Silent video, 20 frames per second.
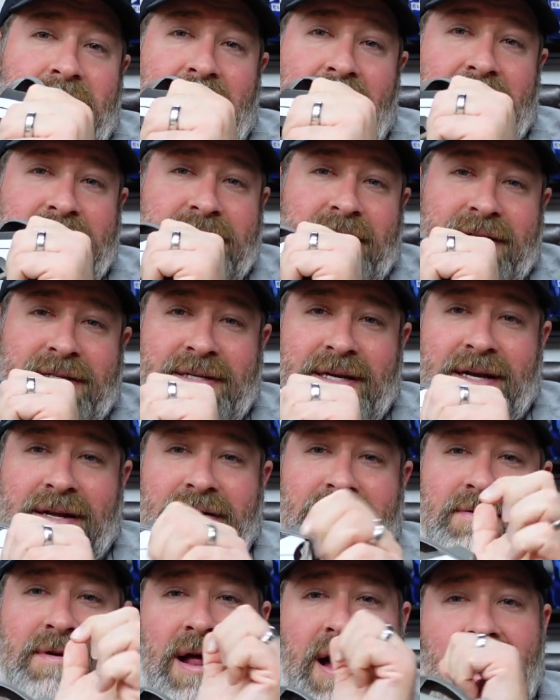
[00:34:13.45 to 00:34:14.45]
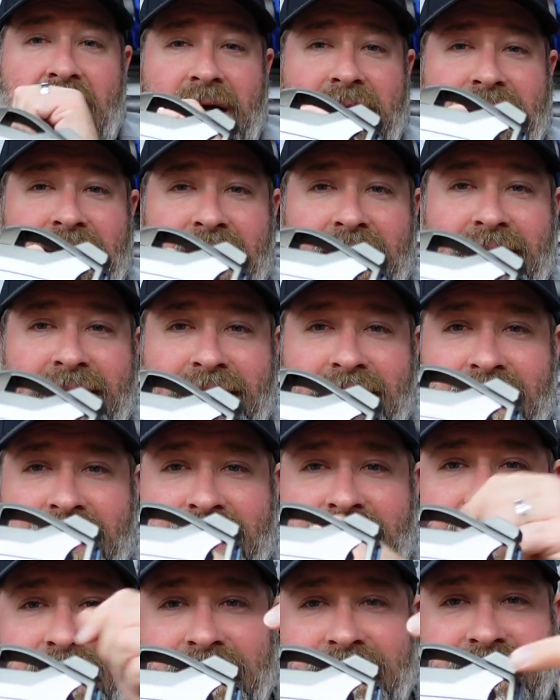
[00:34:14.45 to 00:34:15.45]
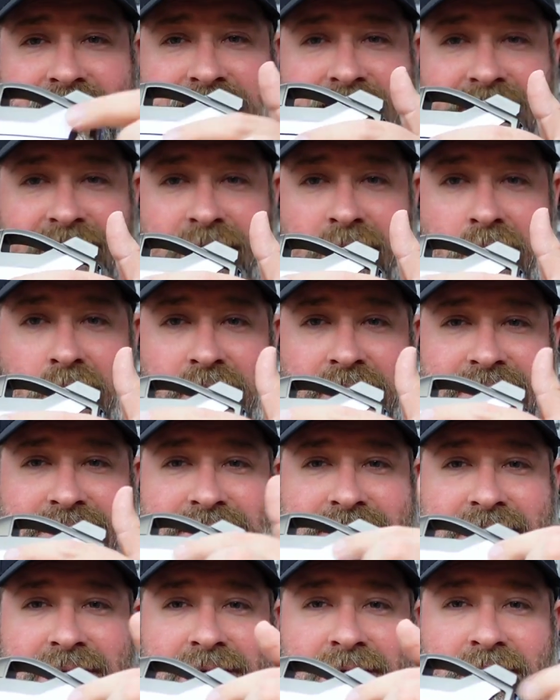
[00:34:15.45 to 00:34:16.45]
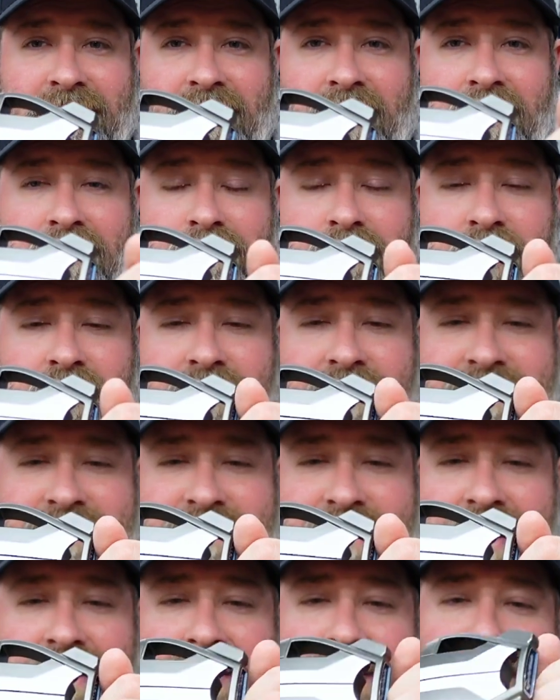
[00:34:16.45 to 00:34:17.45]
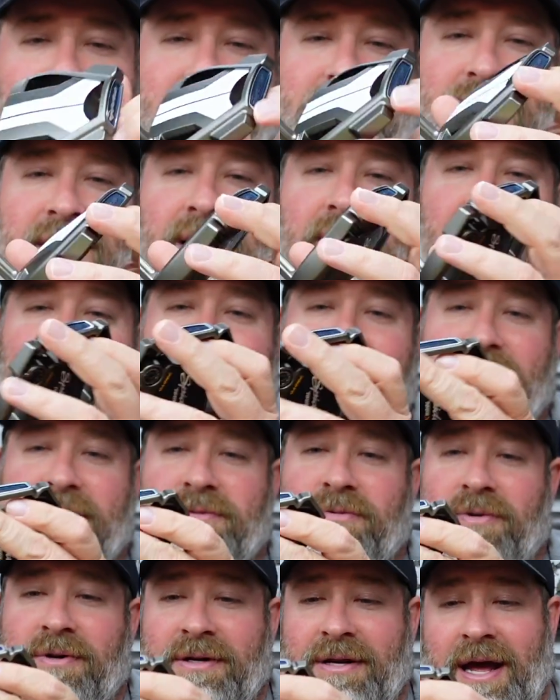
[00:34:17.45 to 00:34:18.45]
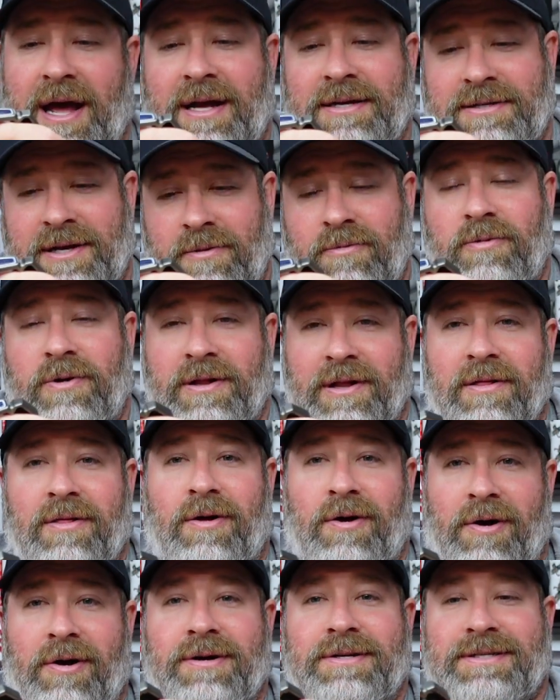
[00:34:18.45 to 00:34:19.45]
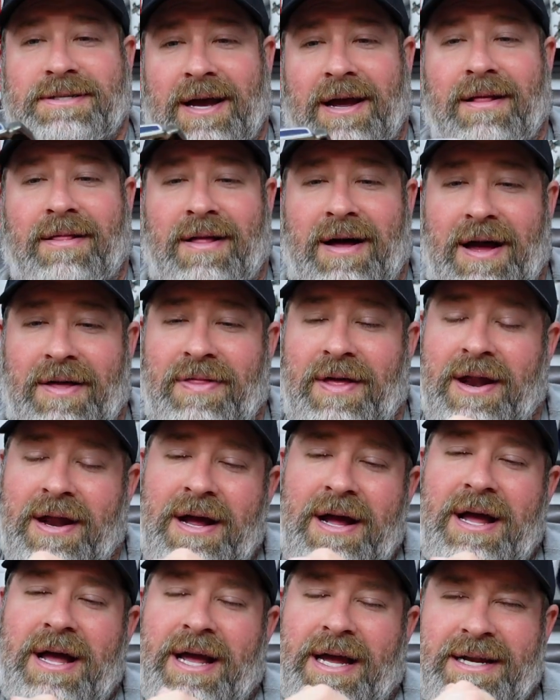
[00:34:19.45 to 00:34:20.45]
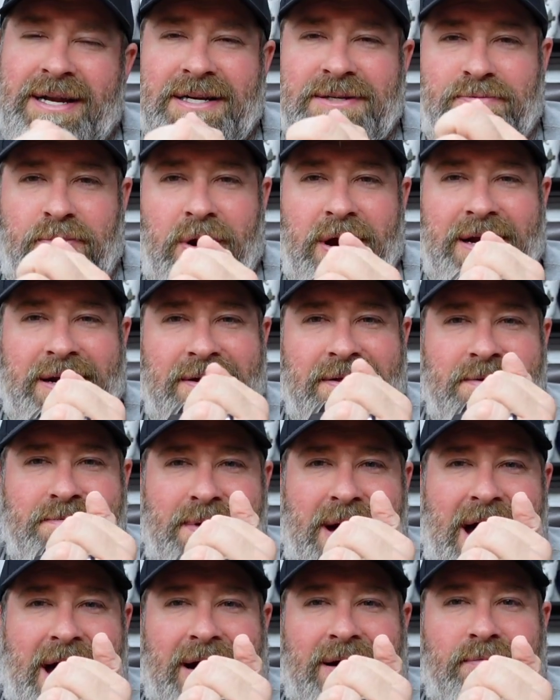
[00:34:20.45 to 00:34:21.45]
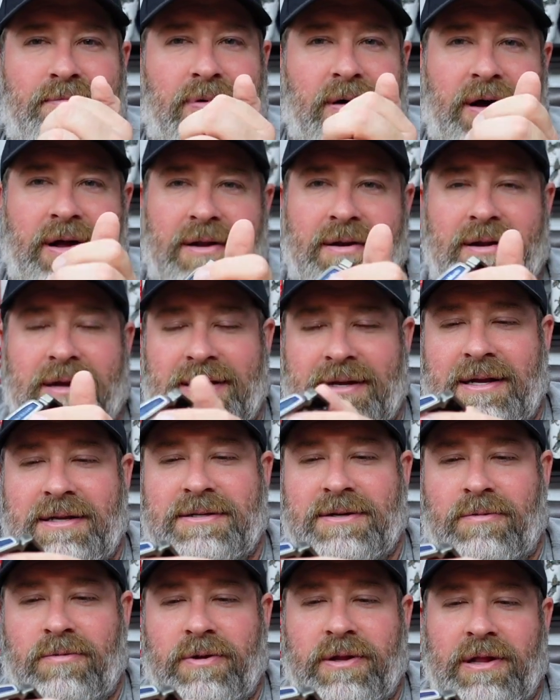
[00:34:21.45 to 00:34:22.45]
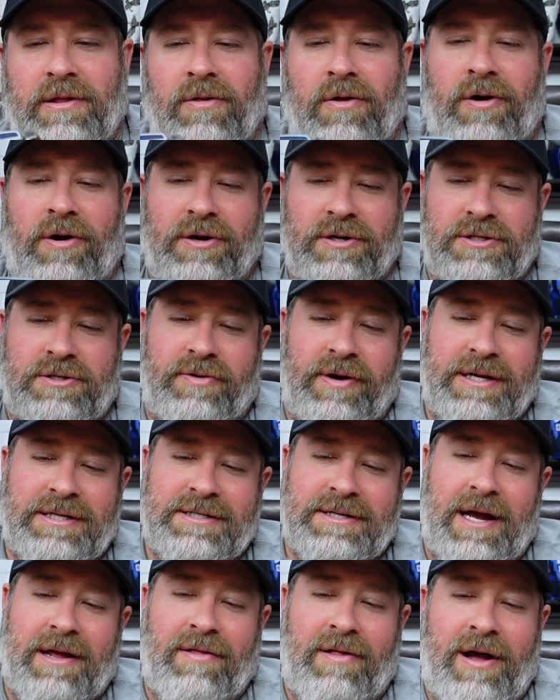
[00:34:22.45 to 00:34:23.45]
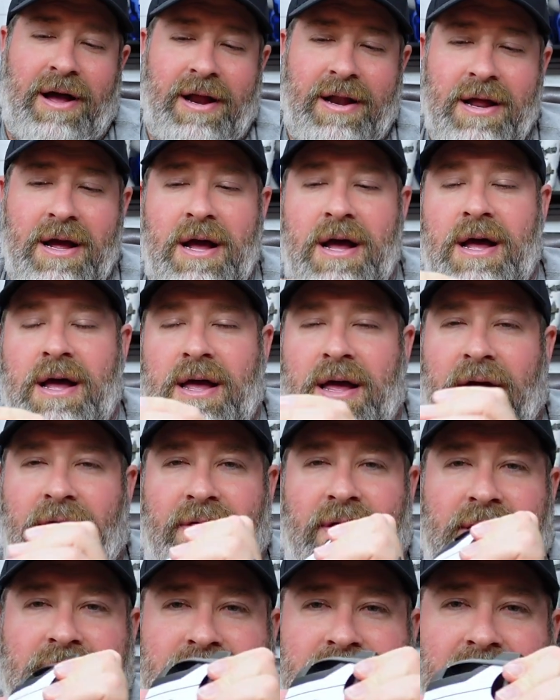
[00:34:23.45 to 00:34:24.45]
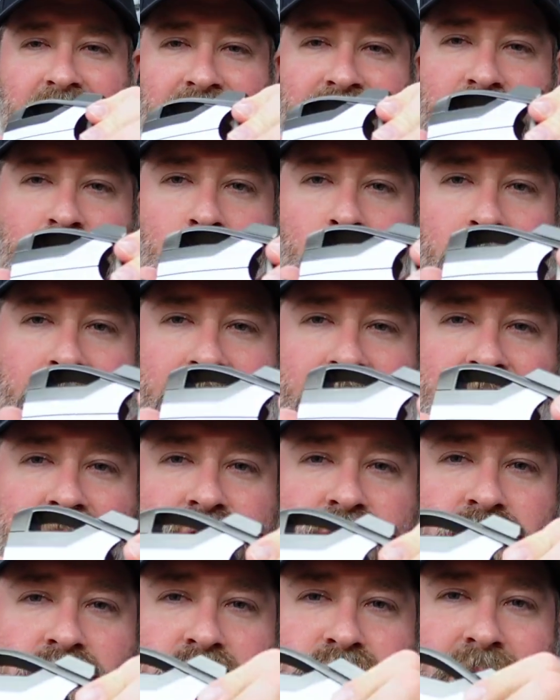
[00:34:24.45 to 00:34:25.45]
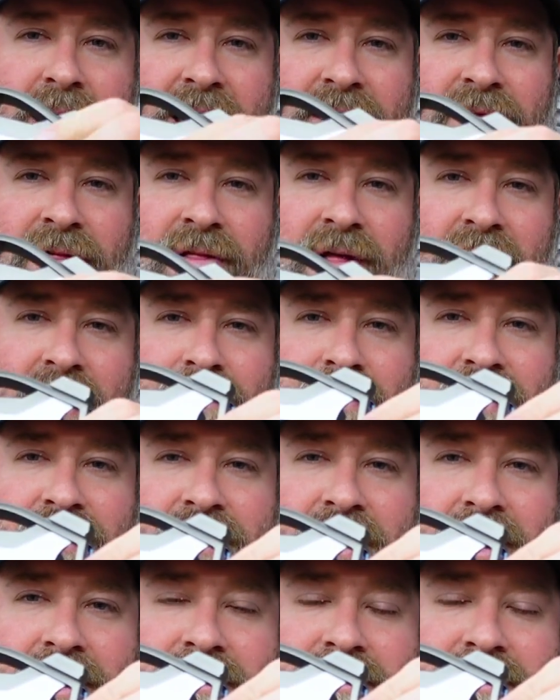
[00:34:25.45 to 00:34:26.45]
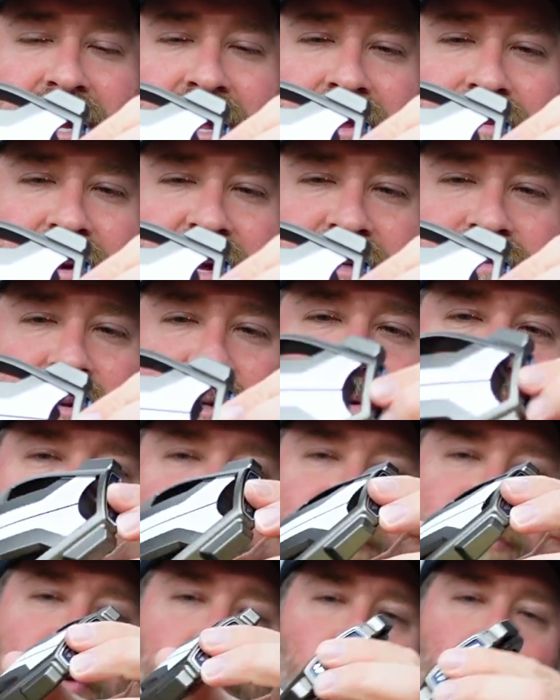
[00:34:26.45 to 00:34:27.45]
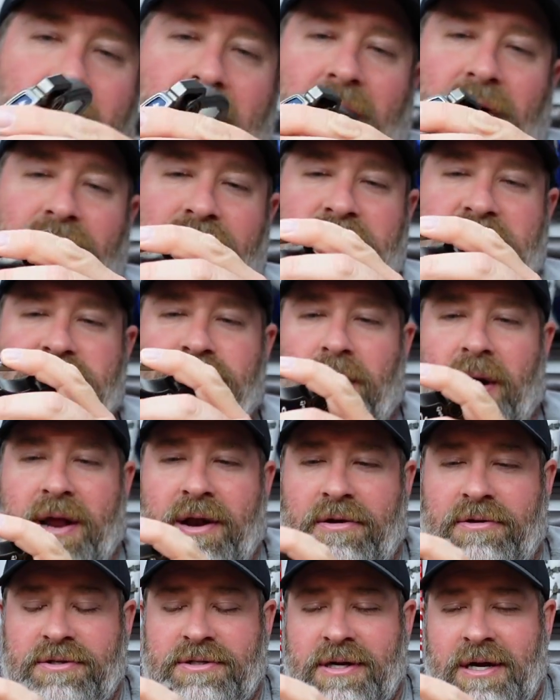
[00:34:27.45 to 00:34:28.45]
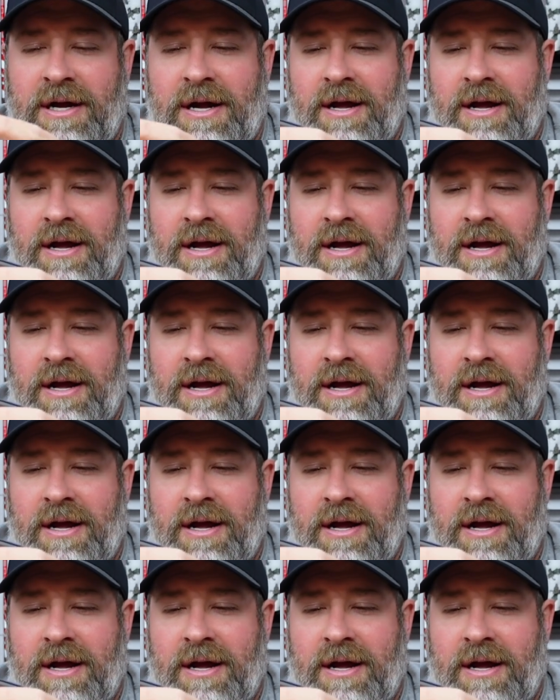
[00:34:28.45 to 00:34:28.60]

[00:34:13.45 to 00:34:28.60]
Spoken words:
as I said, I kind of like long single unbroken sight lines, and this one has a really long sight line that it does break near the back, but it's a really long straight sight line. And then it's got the white true path alignment that TaylorMade's been doing for a while in the spiders.